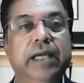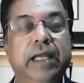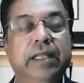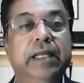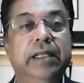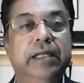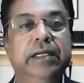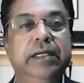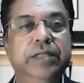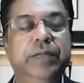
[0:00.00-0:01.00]
and then the
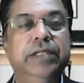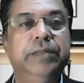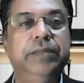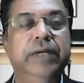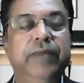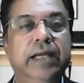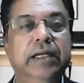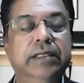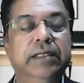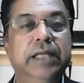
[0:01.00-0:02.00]
disbursement,
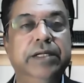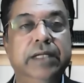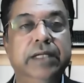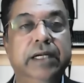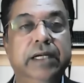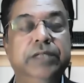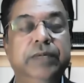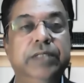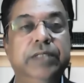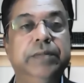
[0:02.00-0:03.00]
final sanction and
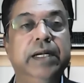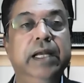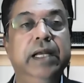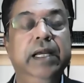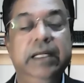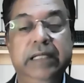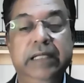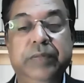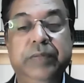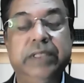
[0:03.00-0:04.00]
disbursement,
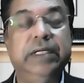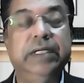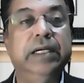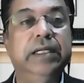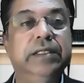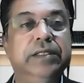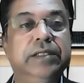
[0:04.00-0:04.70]
that percentage is